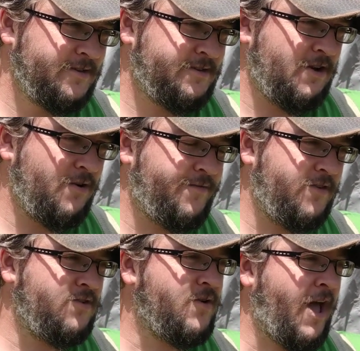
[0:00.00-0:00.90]
So
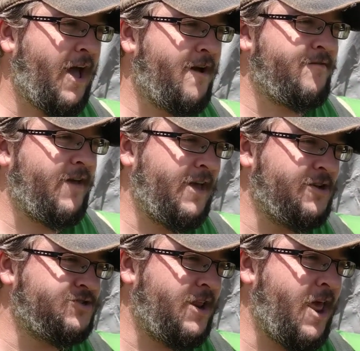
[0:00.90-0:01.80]
if you have a
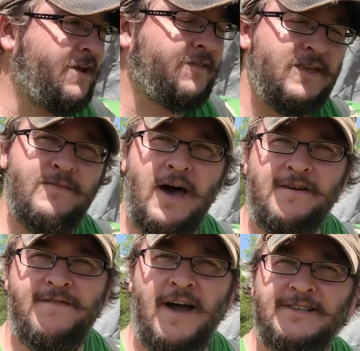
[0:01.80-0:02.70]
genetically
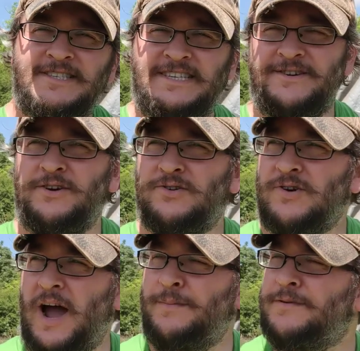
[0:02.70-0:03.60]
modified cereal
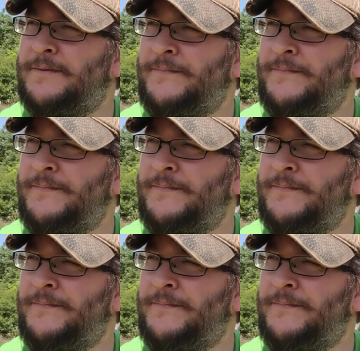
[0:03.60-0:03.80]
crop